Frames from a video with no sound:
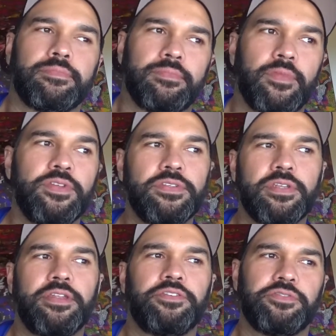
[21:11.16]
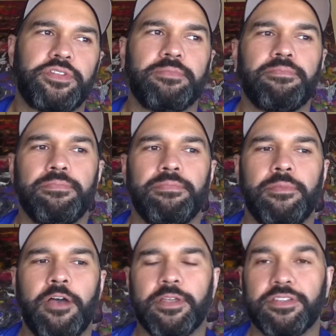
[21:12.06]
This is an interesting
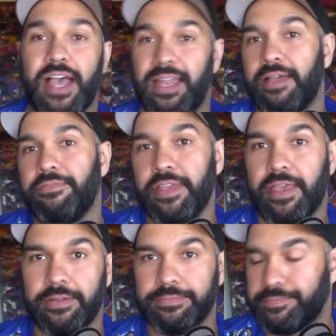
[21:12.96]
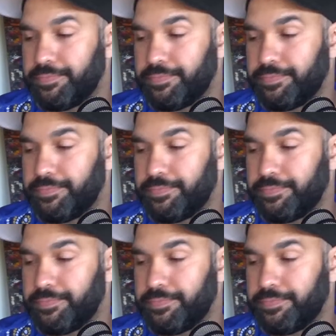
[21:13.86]
moment because I love the game.